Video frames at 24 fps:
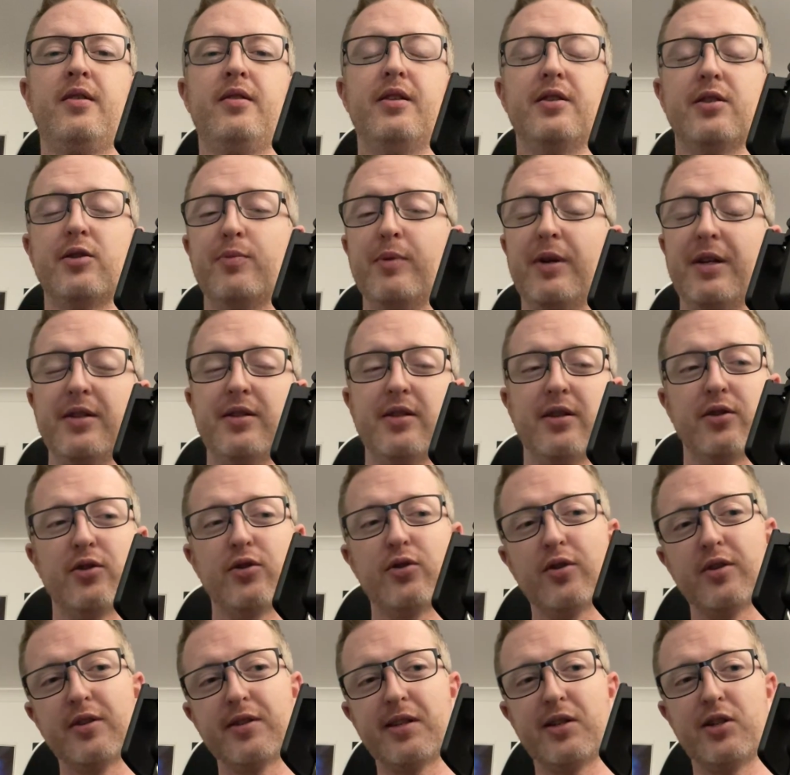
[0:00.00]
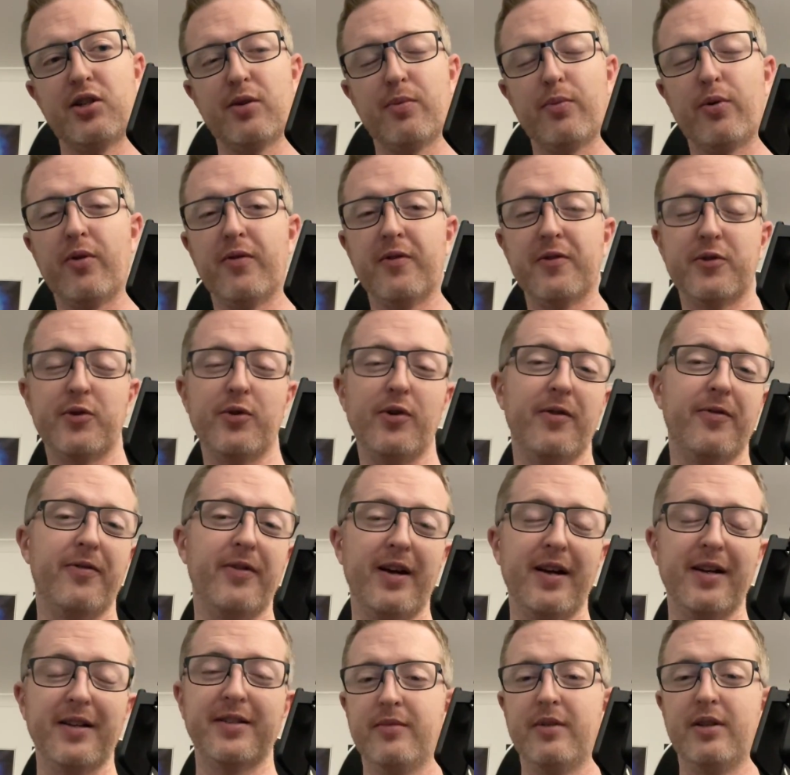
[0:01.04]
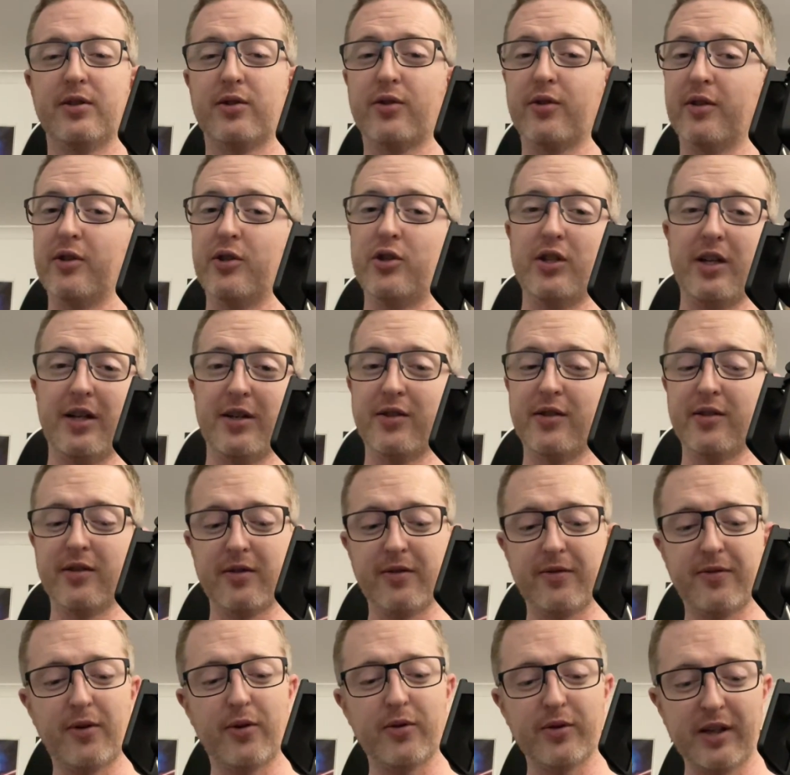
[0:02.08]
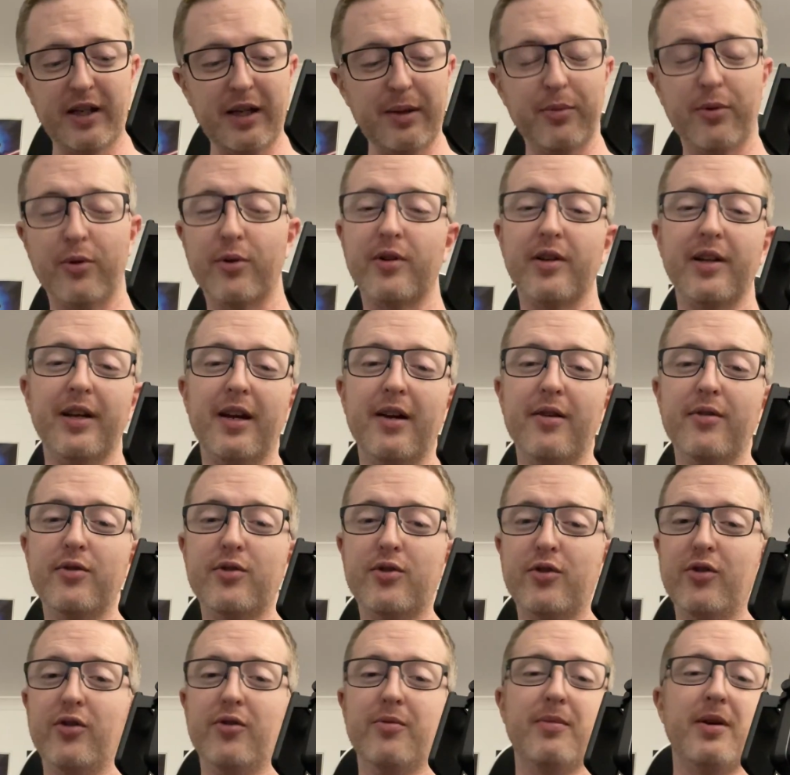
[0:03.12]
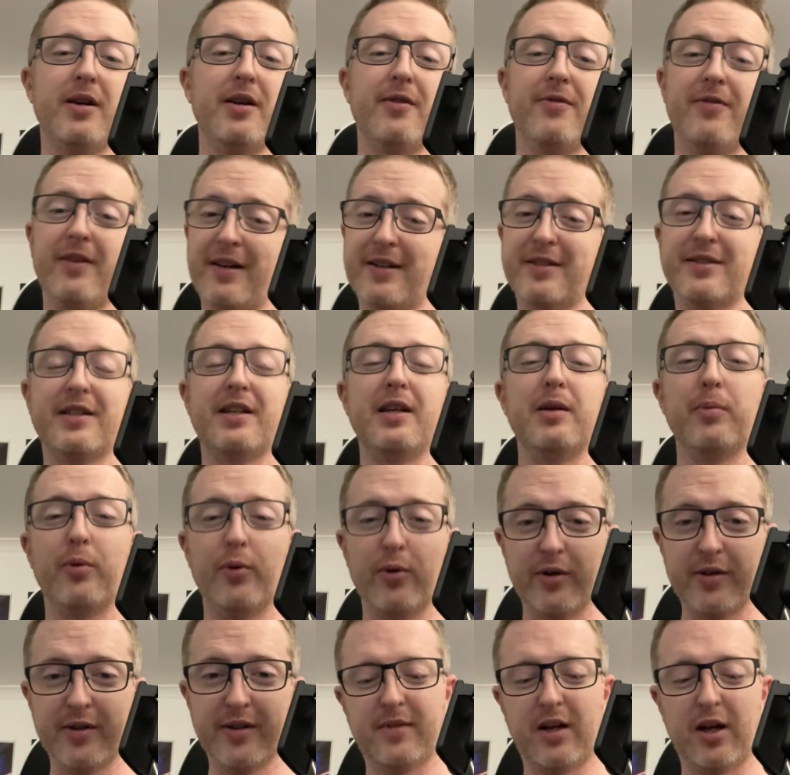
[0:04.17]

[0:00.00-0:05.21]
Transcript: This means as soon as I jump over to effects, it's going to change the default keyboard layout to my effects keyboard,